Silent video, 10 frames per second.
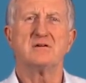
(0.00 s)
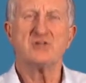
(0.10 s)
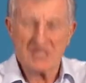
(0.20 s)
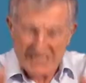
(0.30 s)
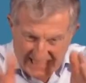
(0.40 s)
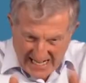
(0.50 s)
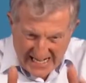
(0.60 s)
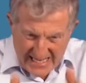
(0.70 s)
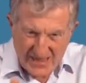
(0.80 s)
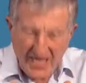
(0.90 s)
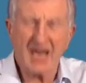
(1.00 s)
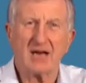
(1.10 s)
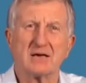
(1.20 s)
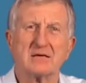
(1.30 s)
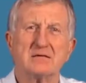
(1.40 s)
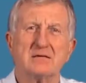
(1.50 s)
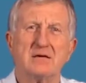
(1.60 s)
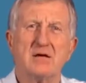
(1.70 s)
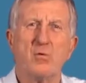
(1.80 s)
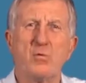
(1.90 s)
You're staying there.
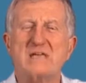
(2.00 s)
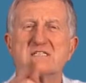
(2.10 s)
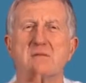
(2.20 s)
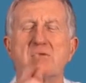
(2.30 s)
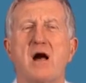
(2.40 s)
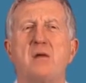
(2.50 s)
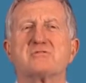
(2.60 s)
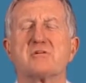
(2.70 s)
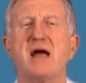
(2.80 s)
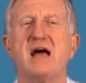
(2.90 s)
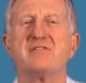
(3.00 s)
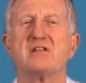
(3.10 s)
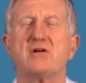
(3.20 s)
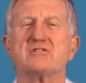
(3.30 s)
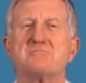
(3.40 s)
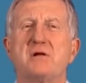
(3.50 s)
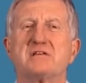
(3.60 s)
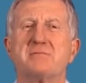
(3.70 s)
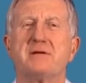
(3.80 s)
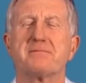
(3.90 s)
Wisdom comes from having those
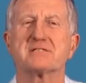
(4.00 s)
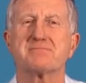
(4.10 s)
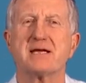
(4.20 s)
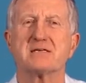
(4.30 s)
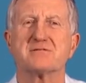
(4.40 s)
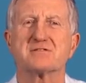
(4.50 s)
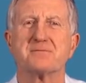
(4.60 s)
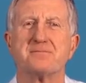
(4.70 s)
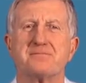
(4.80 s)
multiple perspectives.